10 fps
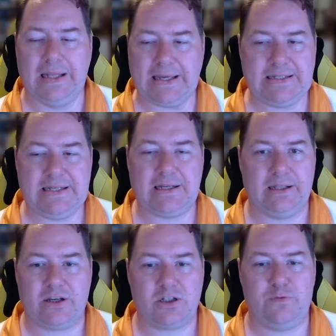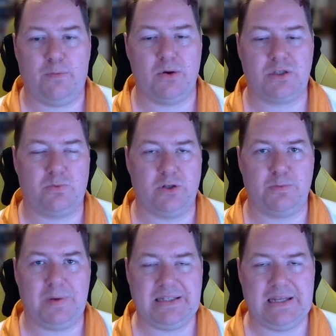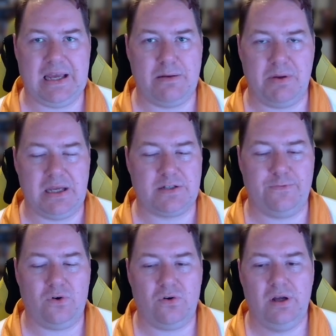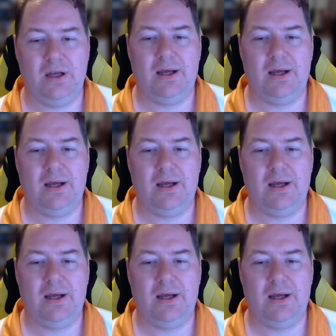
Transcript: Legacy Collection for both Switch, PC, and PS4.